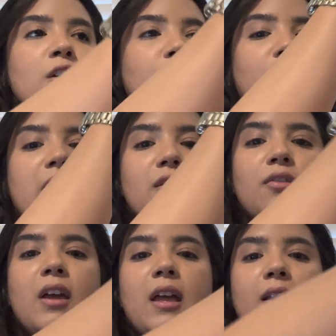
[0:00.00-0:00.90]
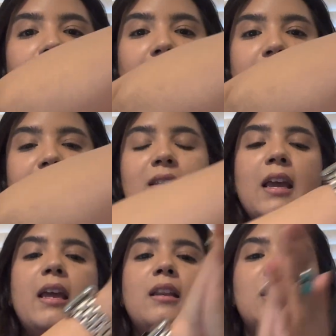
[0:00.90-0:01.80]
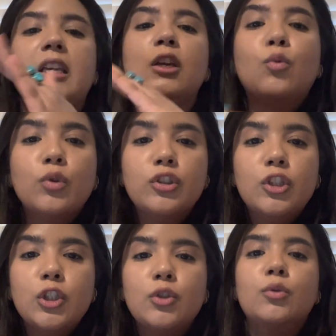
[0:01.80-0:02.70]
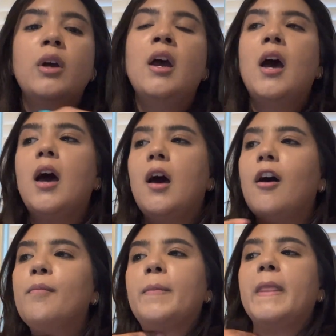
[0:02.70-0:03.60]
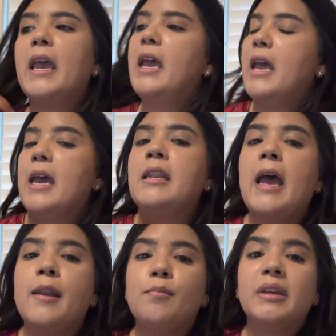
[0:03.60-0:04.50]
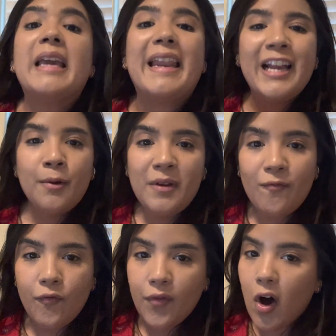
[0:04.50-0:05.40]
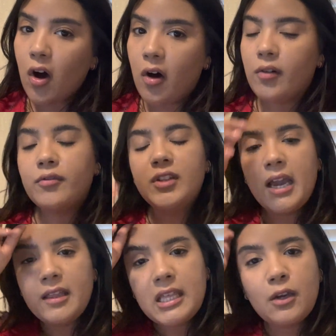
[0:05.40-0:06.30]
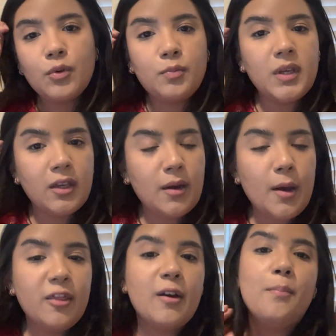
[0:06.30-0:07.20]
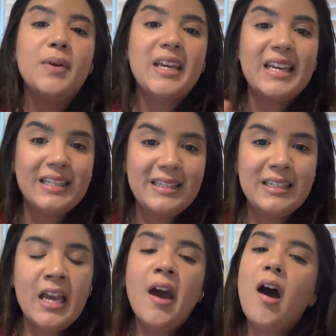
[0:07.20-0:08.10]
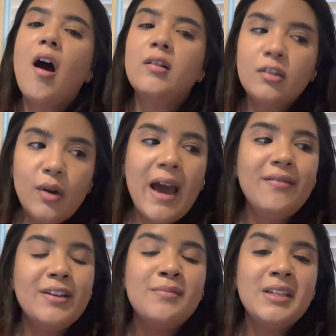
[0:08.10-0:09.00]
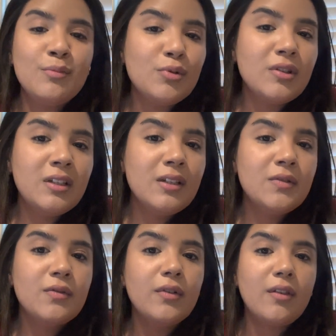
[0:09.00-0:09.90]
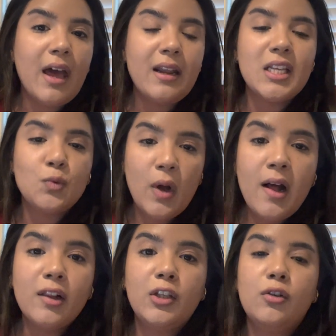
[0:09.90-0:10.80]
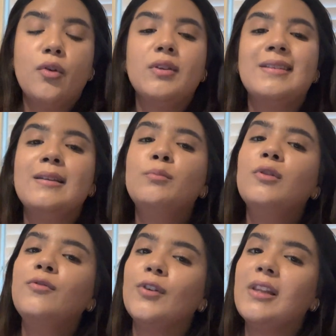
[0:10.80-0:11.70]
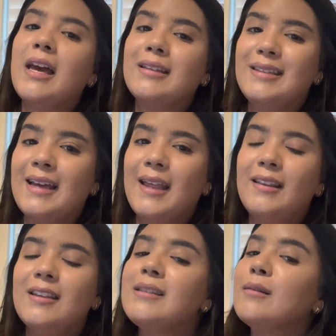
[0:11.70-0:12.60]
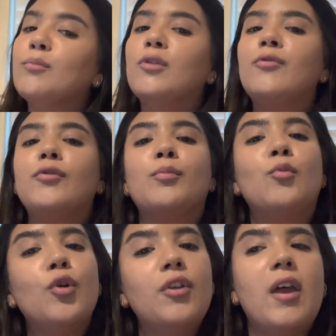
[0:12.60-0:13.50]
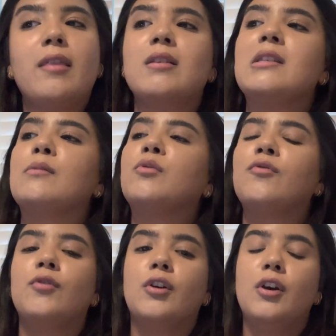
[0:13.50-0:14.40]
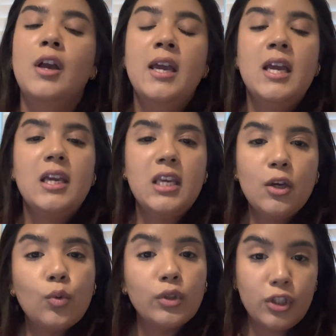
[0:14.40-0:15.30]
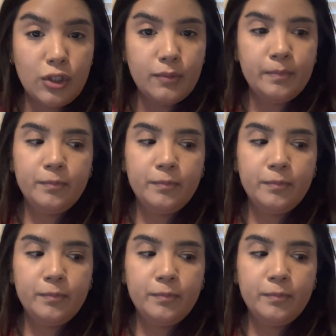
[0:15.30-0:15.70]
greater than, less than, equal to, and getting them involved, I think would be the biggest. Also having manipulatives for that as well, the symbol for less than, the symbol for more than, the symbol for equal to.